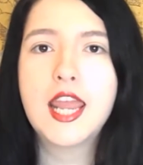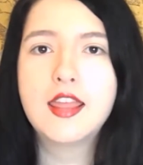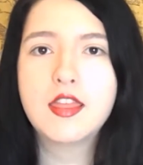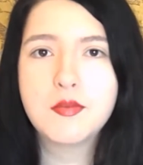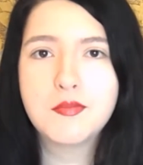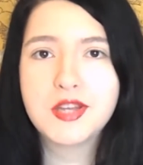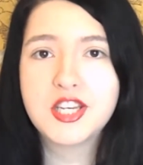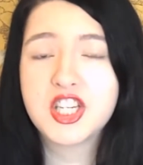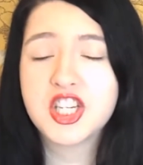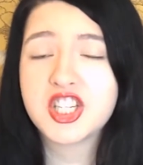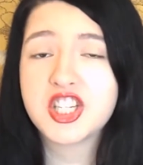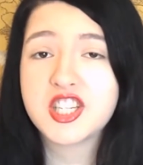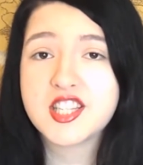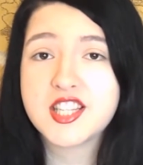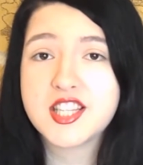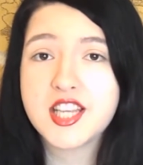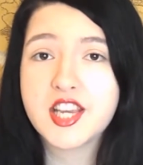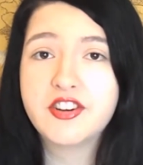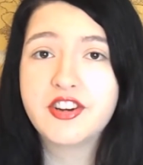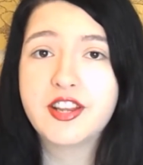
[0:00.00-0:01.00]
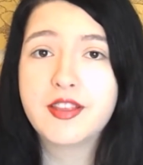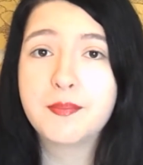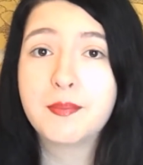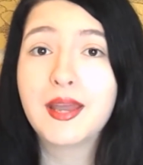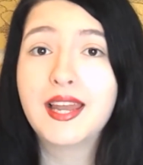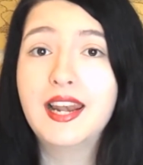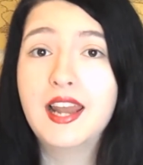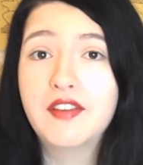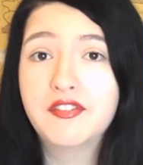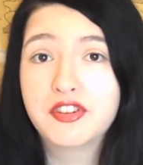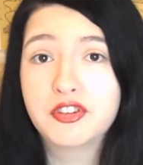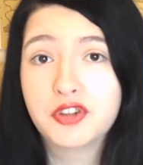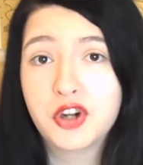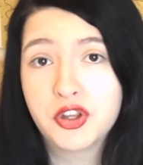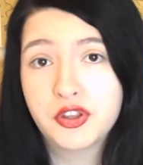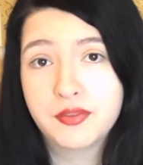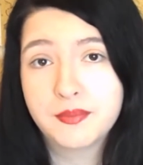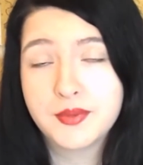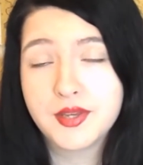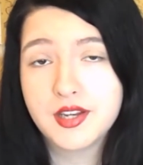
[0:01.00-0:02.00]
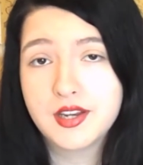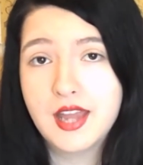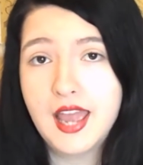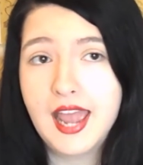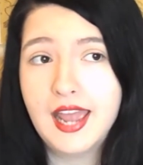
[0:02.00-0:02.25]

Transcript: in the Magician series by Lev Grossman.